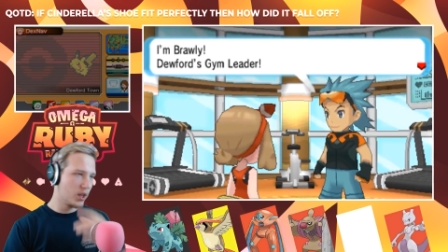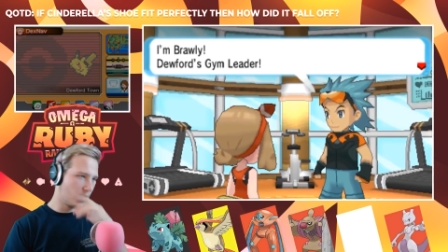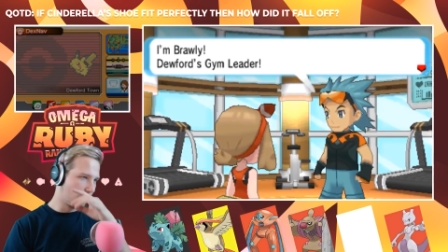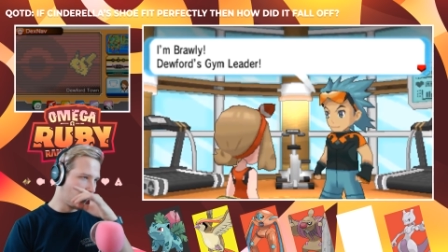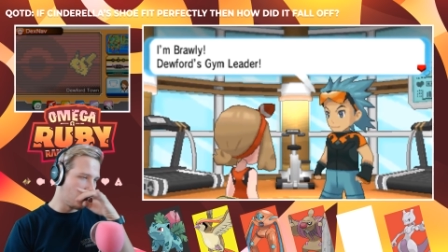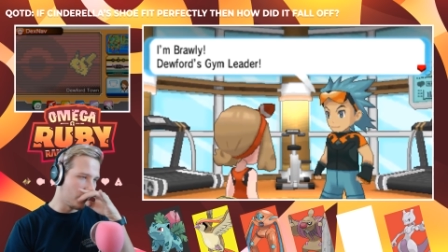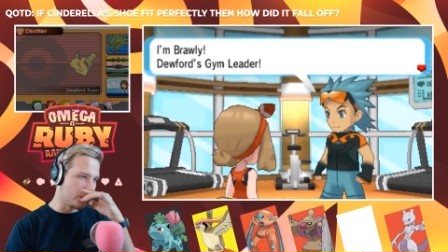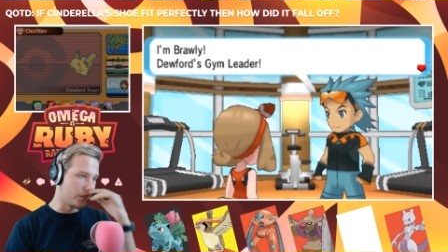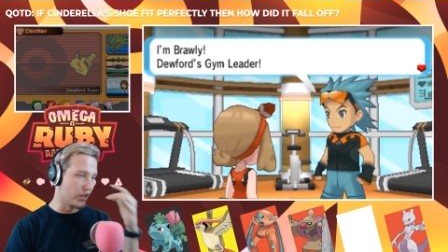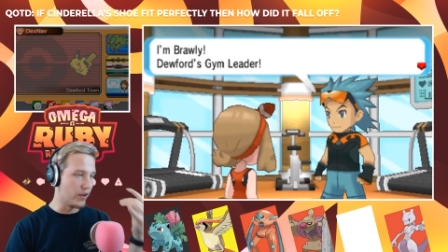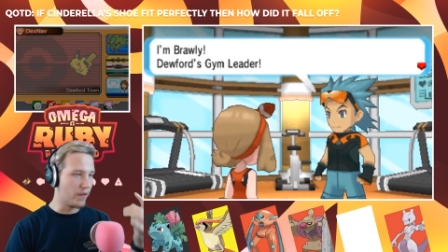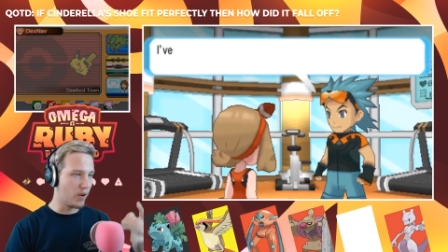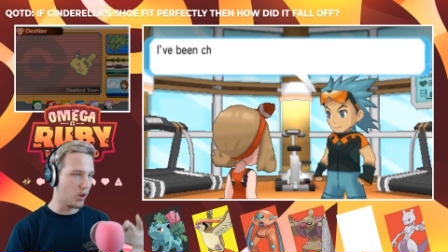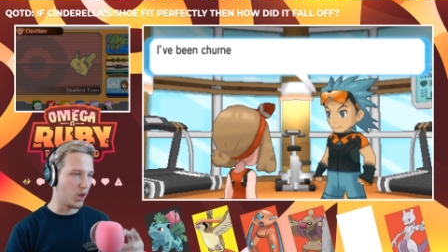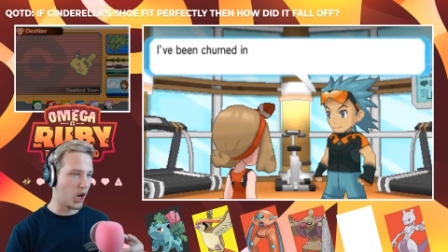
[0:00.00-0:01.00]
Well, the D
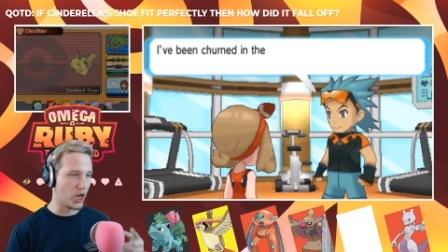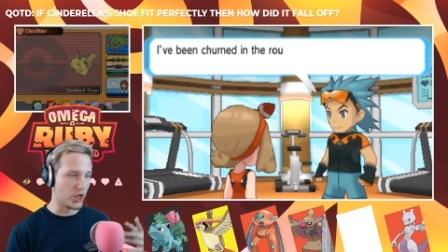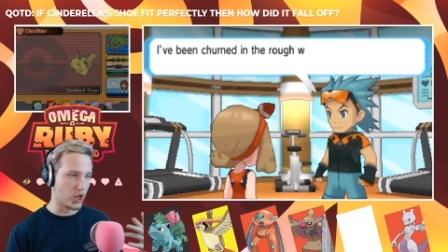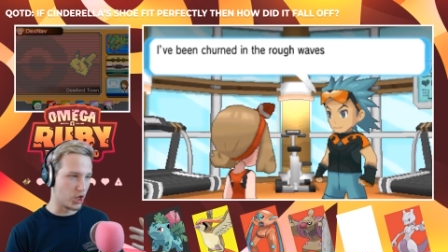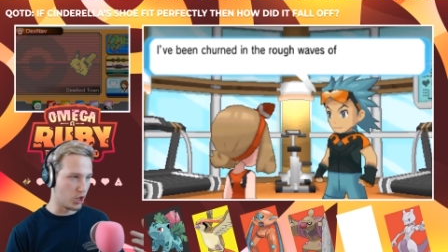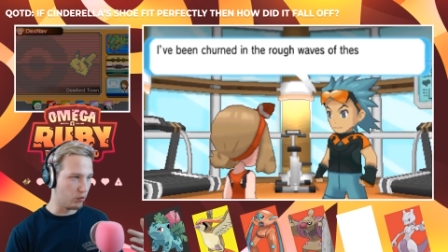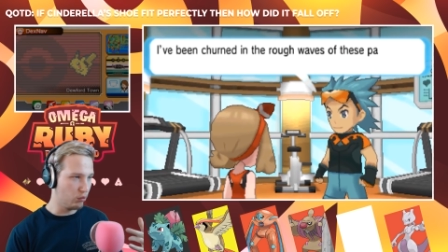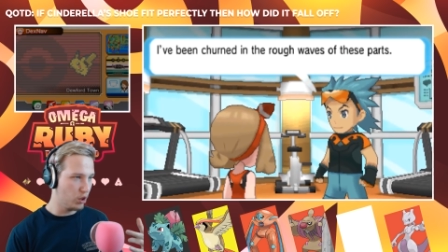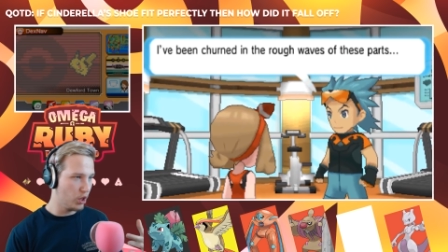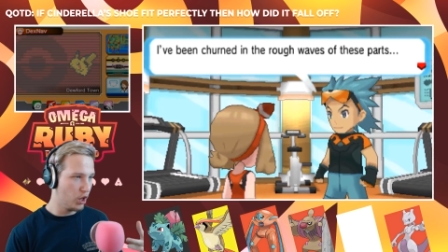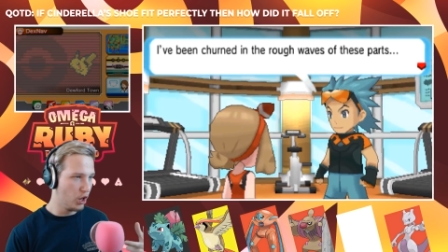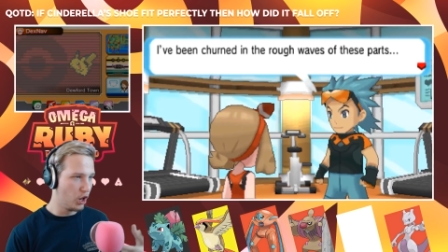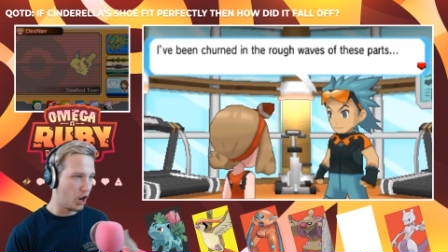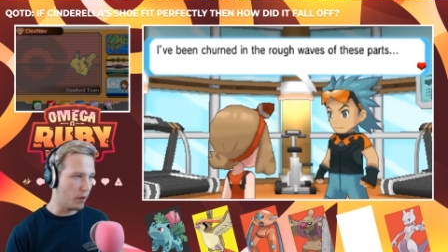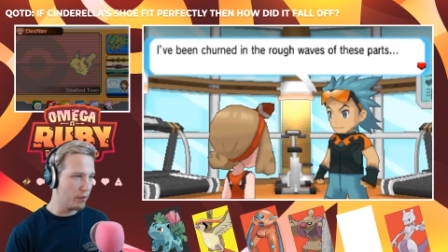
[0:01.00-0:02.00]
for like gym
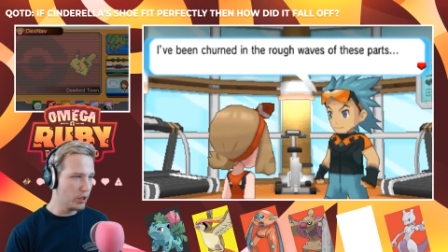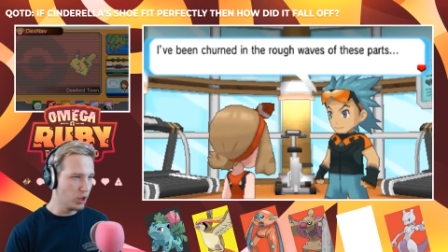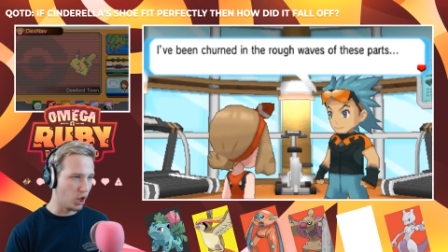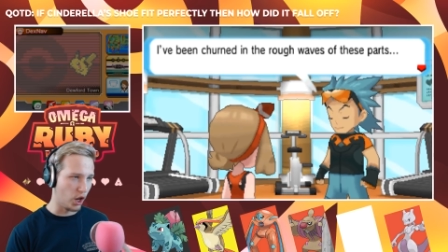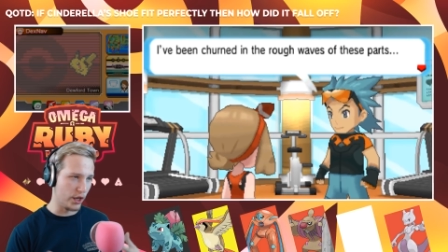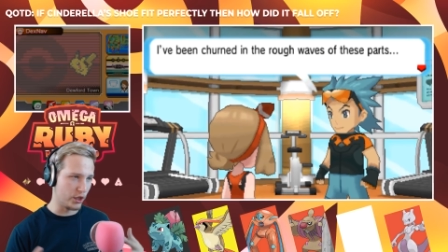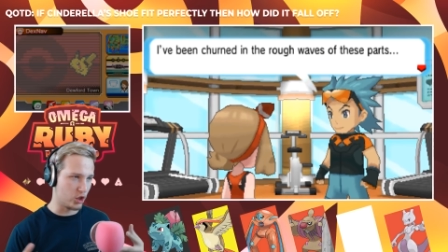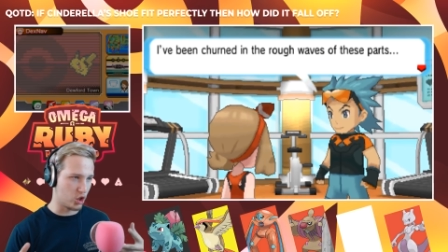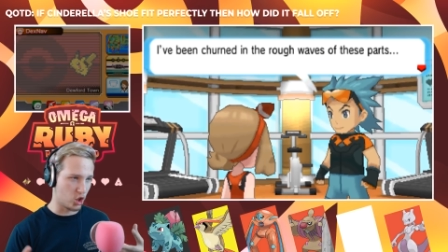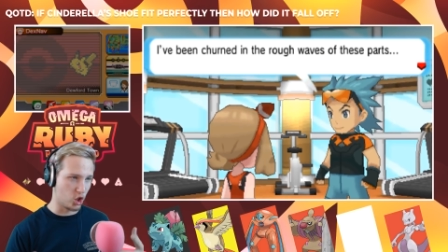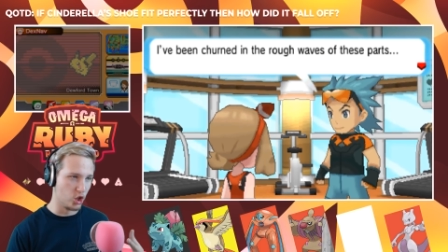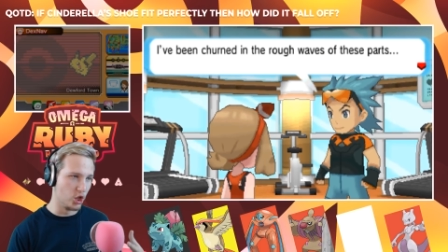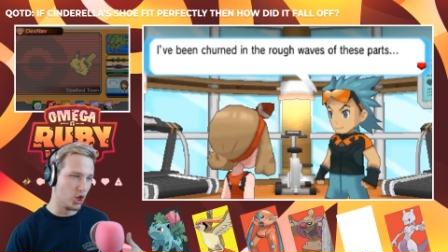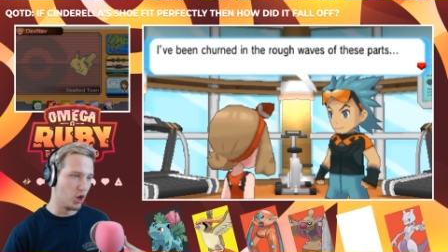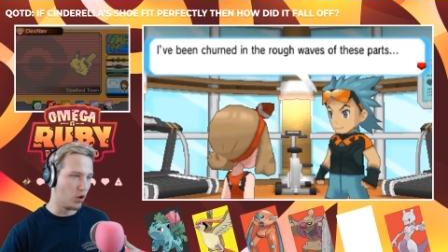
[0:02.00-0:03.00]
leader. I've been like
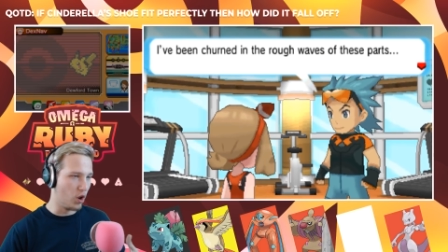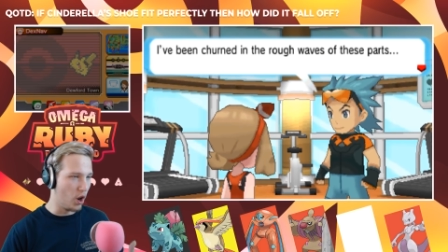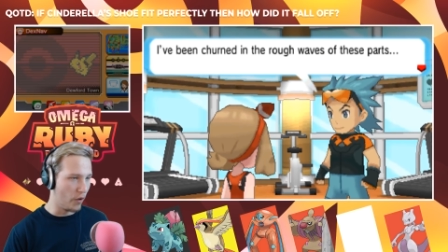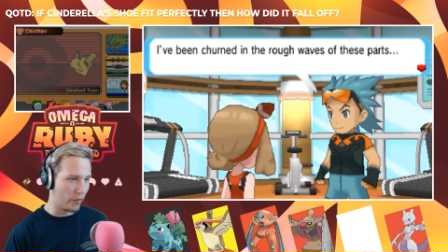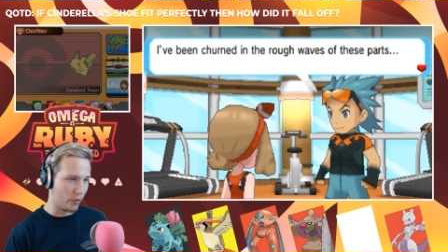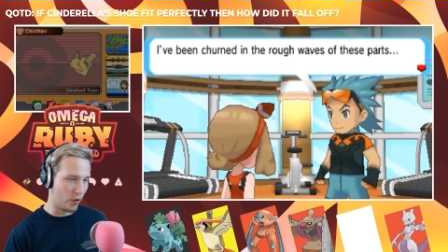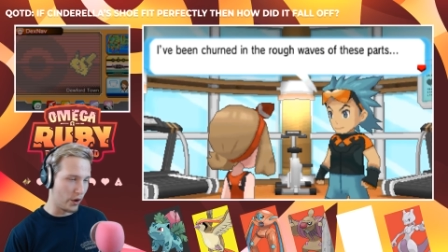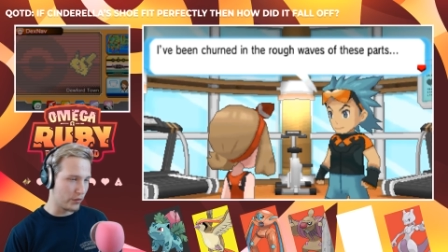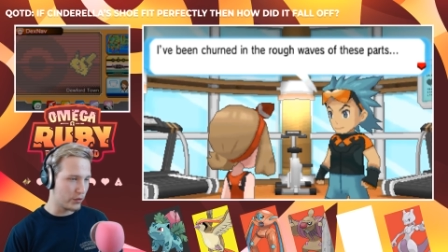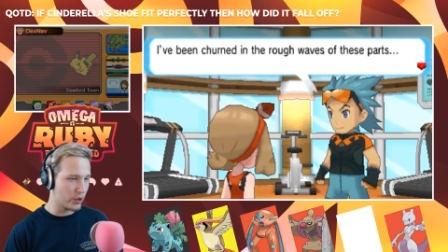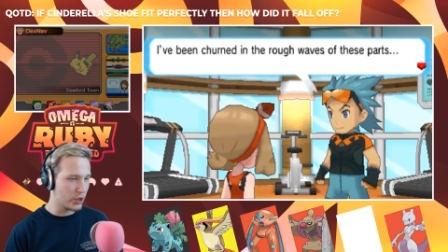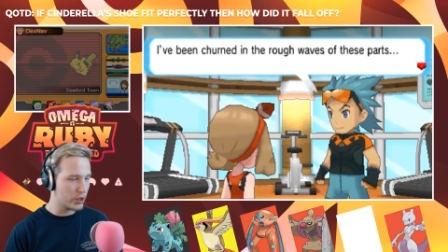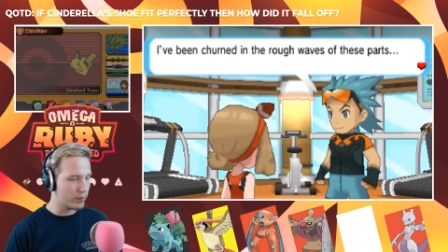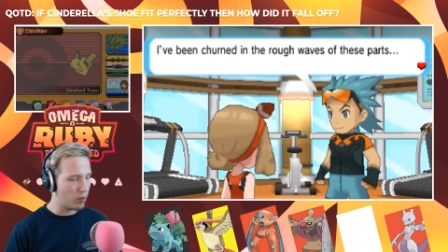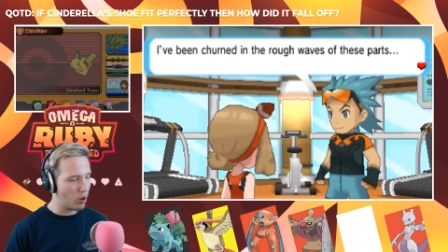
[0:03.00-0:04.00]
churned in the rough ways in
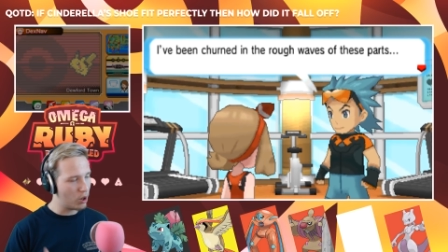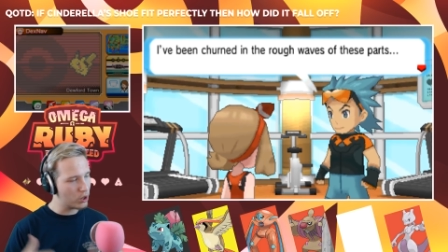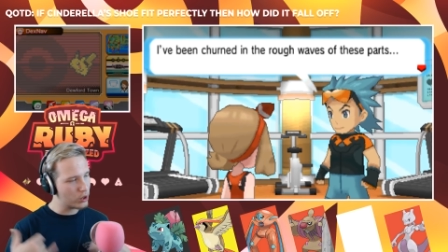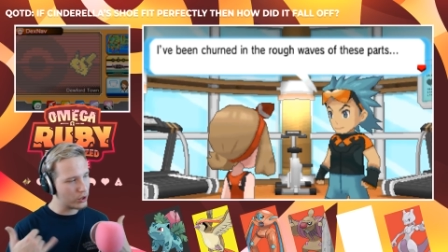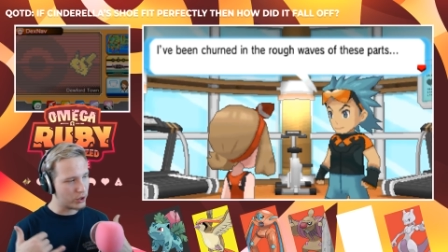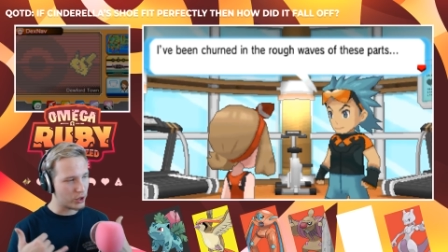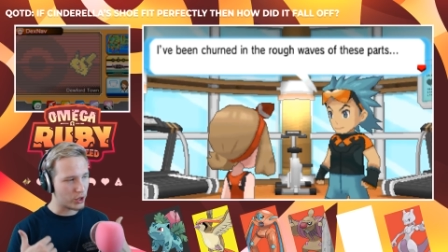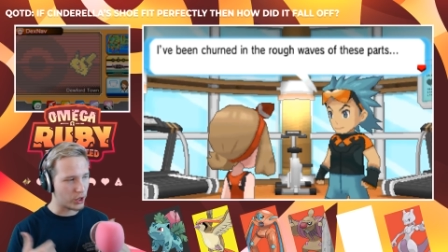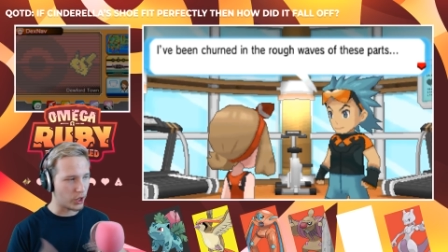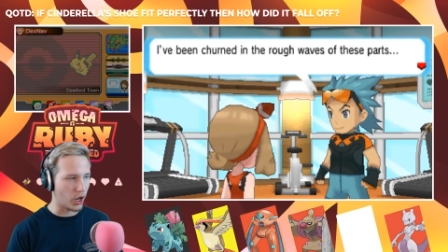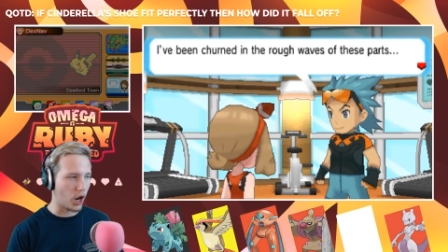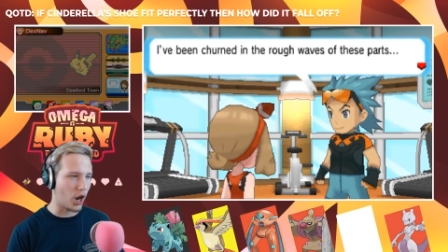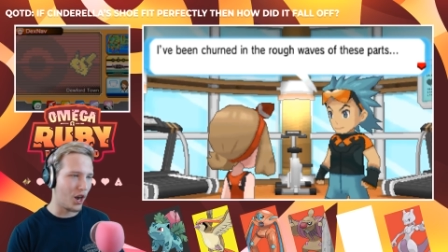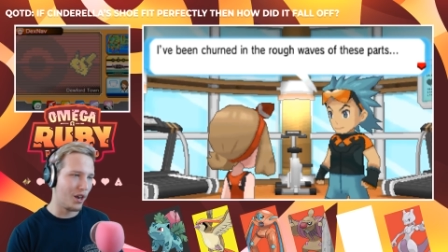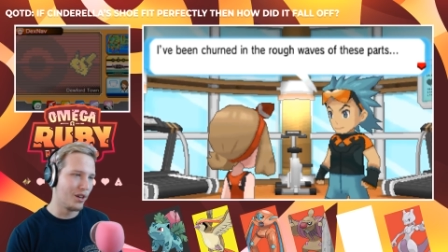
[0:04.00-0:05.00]
these parts.
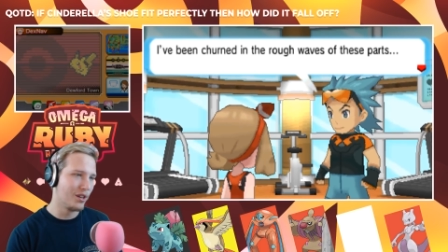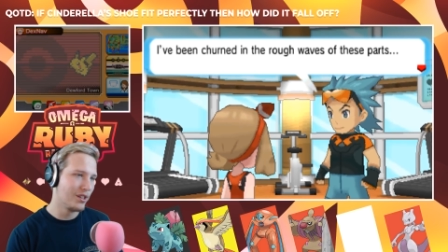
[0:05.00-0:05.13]
Cha.